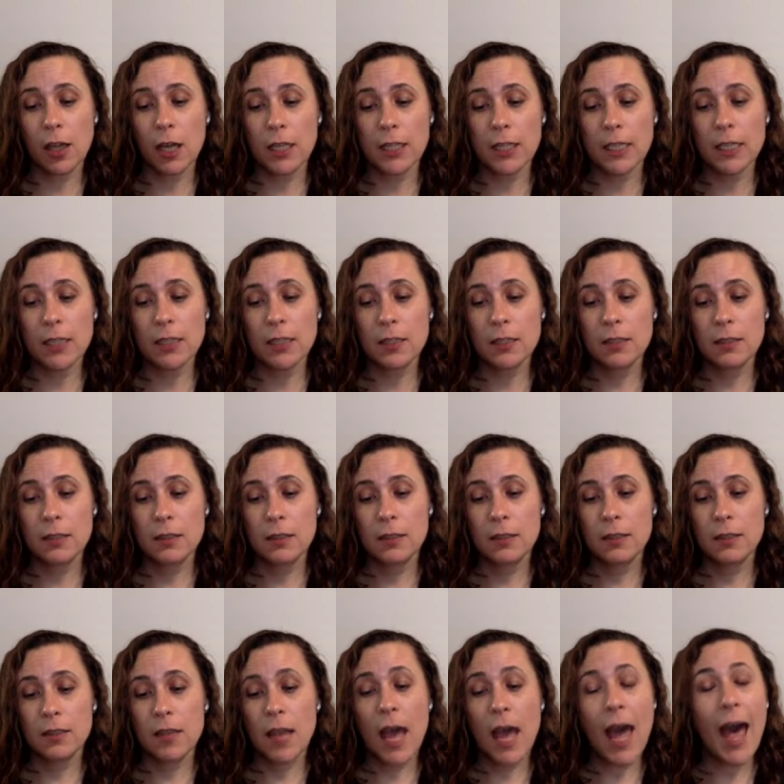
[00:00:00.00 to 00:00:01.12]
closet,
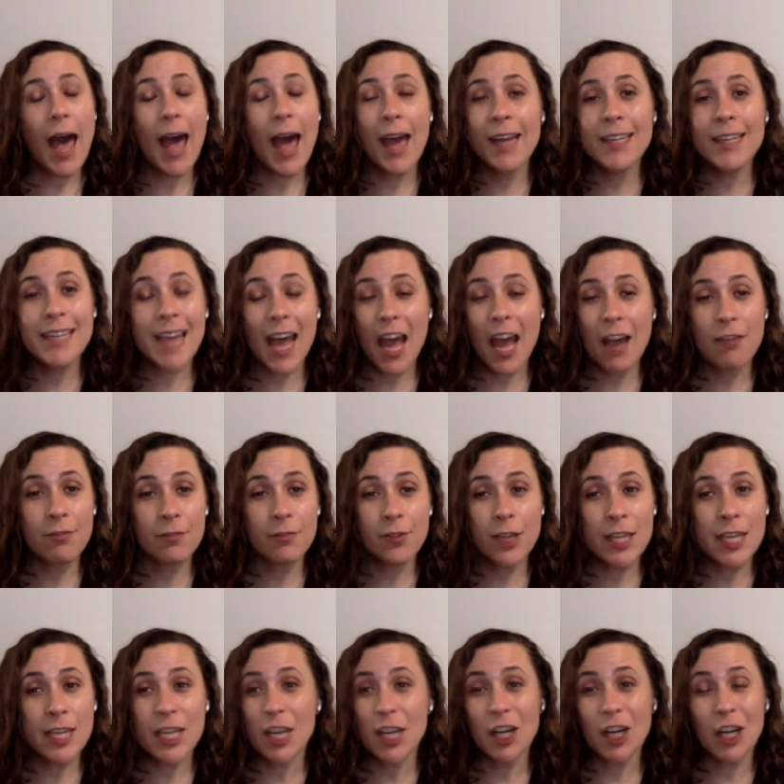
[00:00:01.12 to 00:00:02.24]
And
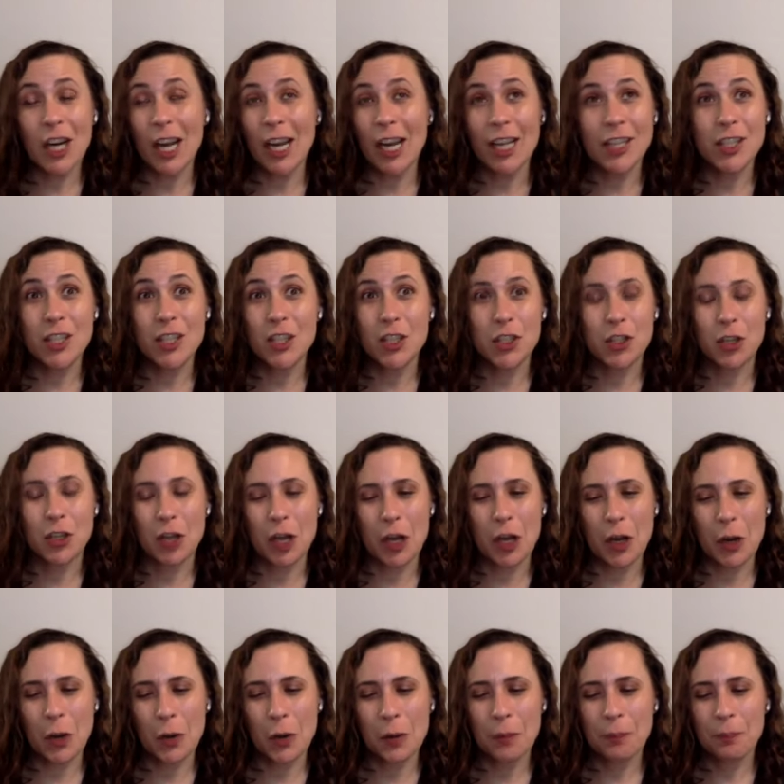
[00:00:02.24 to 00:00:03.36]
every year, it's
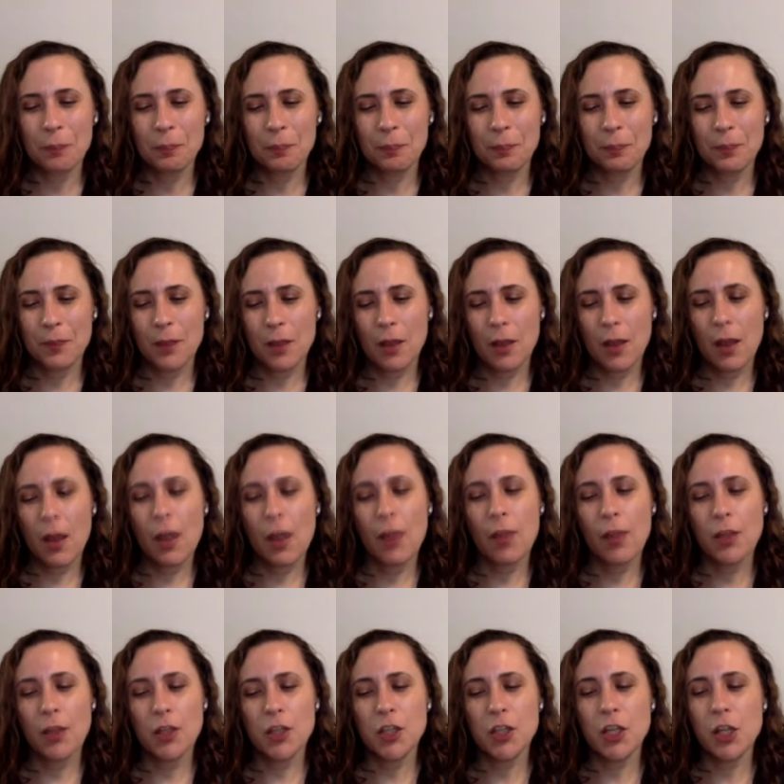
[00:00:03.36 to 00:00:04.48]
true.
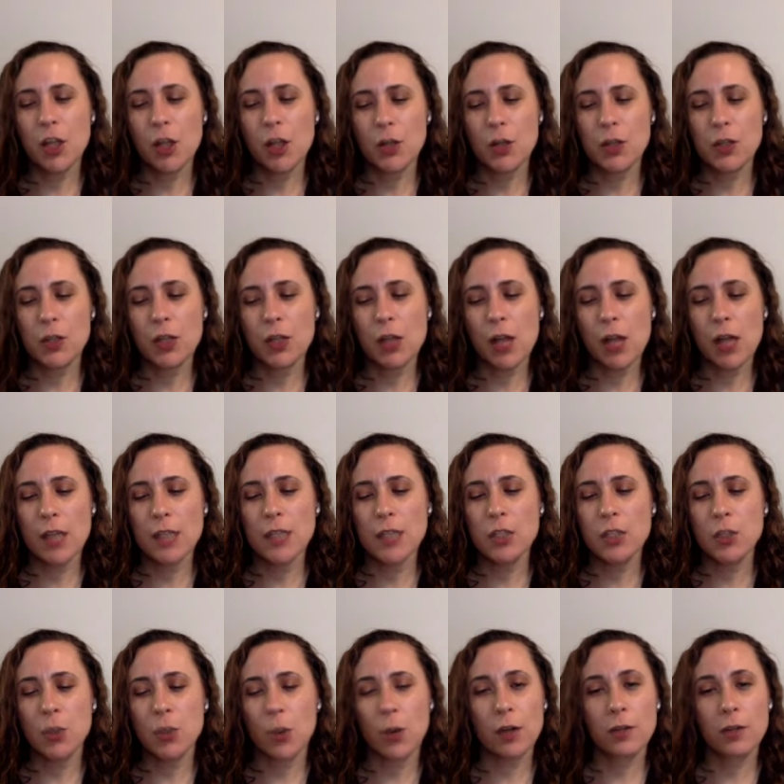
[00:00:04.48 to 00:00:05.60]
Then she closed the
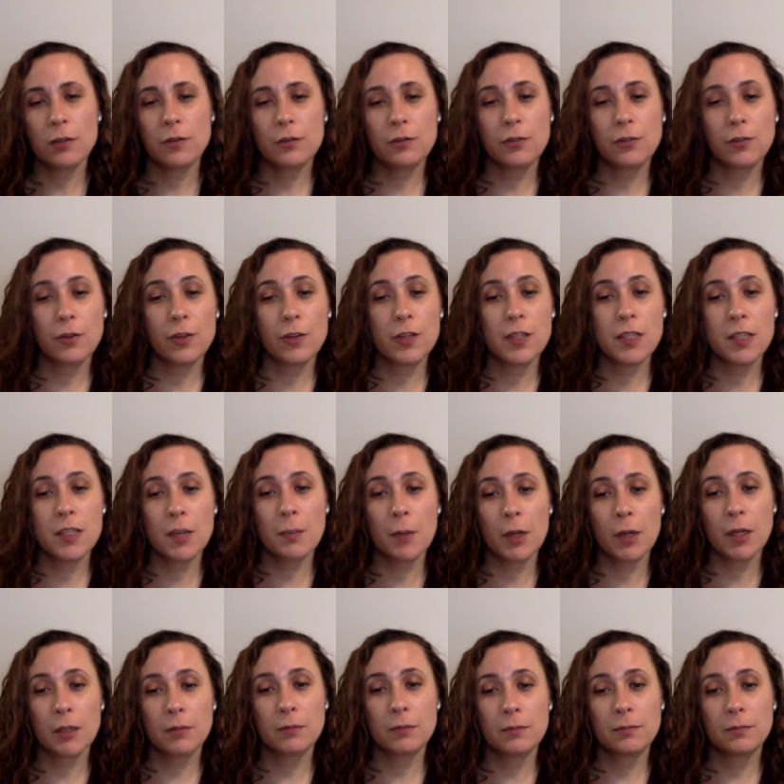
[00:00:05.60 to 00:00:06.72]
closet door for the
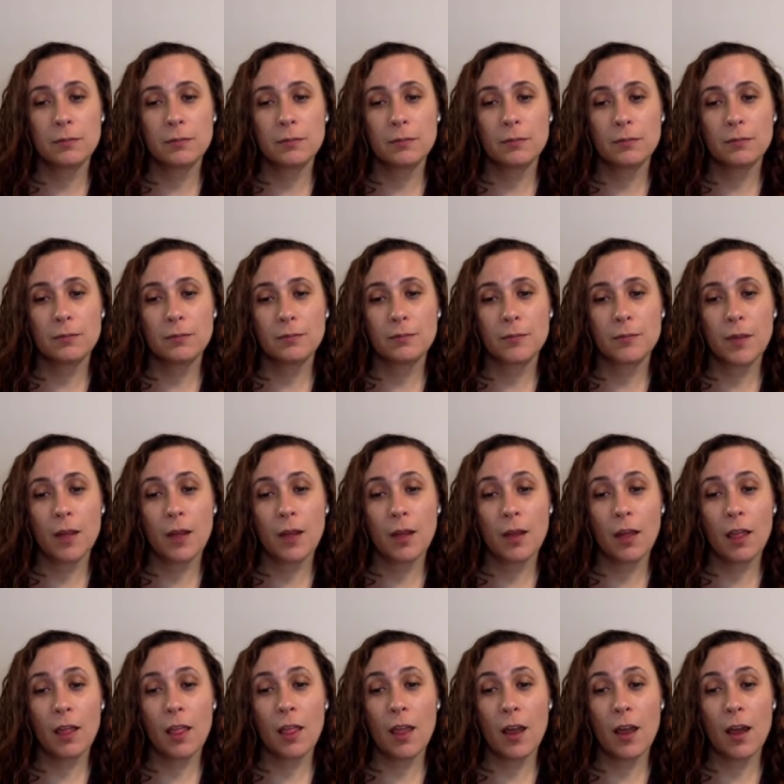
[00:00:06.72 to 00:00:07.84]
summer.
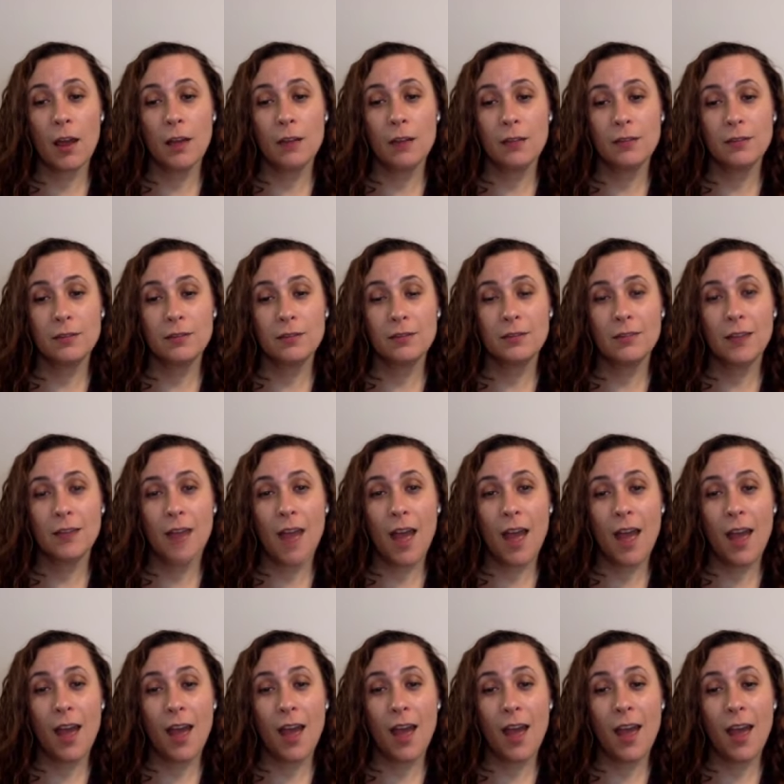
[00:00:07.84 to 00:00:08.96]
The
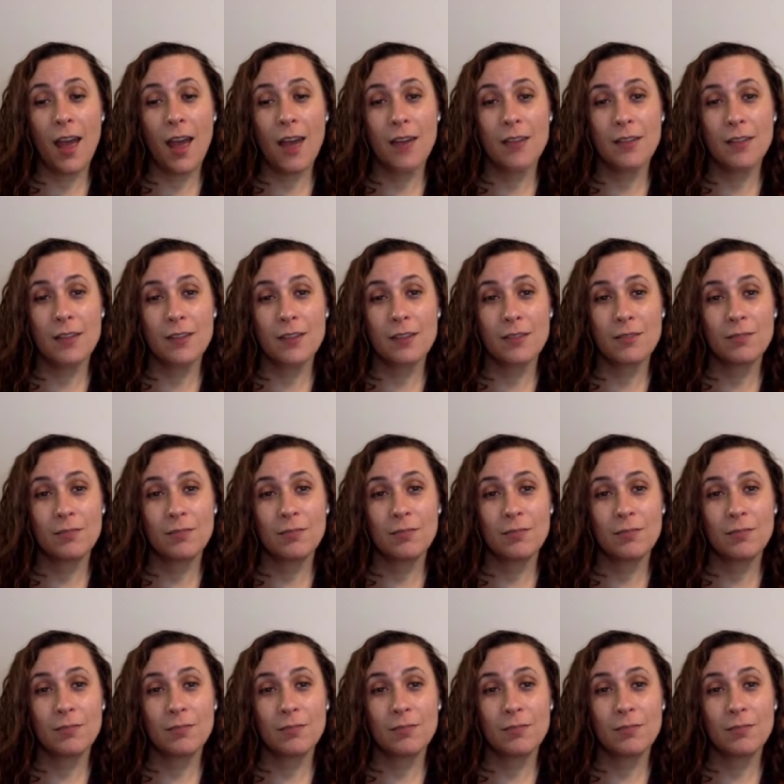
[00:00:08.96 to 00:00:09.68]
end.